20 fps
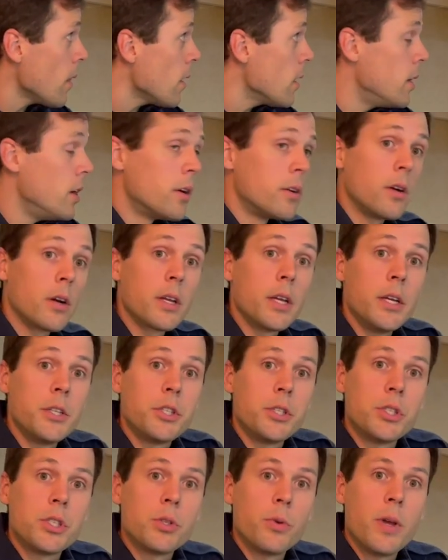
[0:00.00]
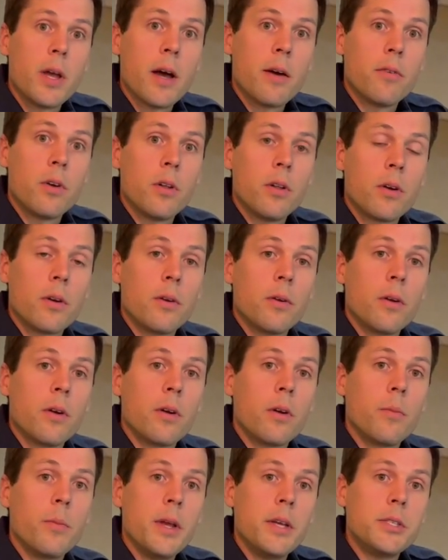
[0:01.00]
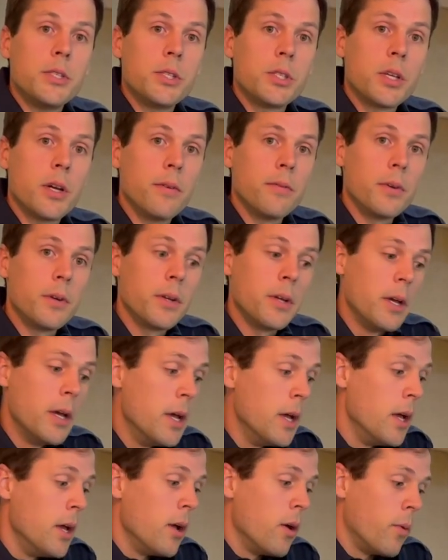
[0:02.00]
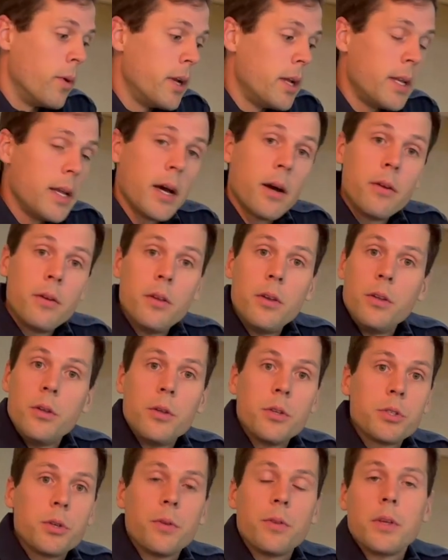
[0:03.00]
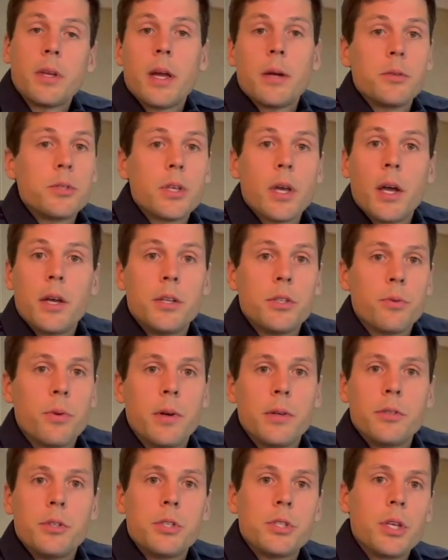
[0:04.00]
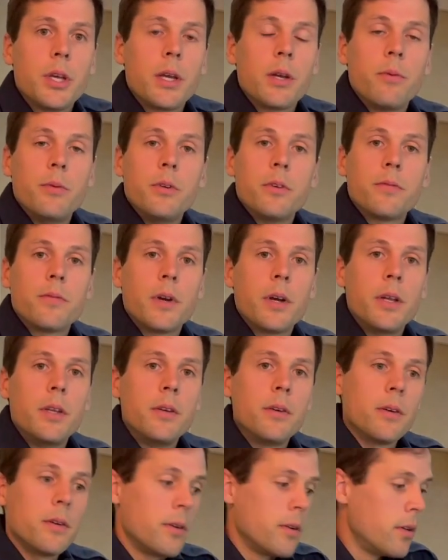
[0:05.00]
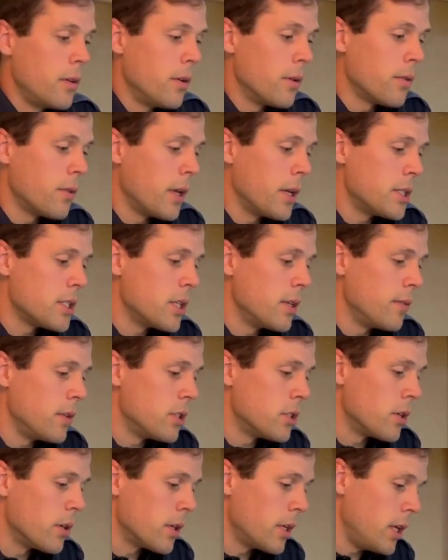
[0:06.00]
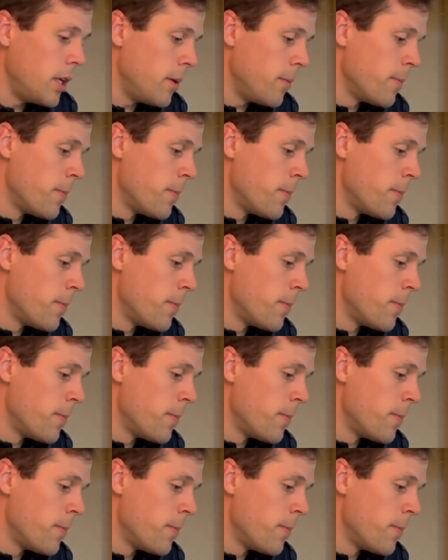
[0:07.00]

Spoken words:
in our kitchen, so we have all our bases covered. When in doubt, you can do this whole thing outside as well, just like when you're frying your Thanksgiving turkey.